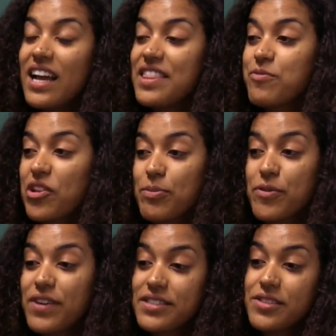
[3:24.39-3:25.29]
And then one of the
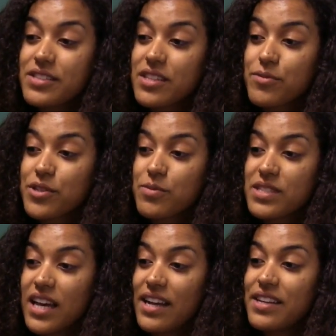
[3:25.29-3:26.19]
professors in the room
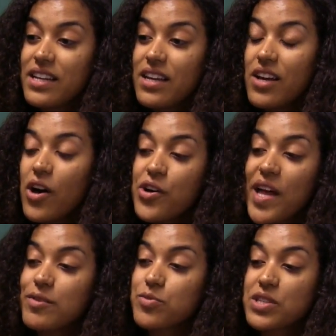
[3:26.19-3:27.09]
said, oh,
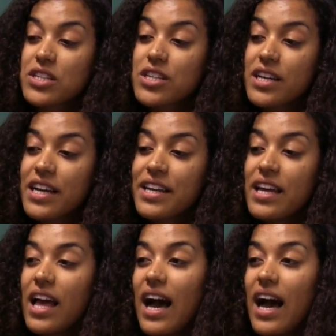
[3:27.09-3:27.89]
that was really good.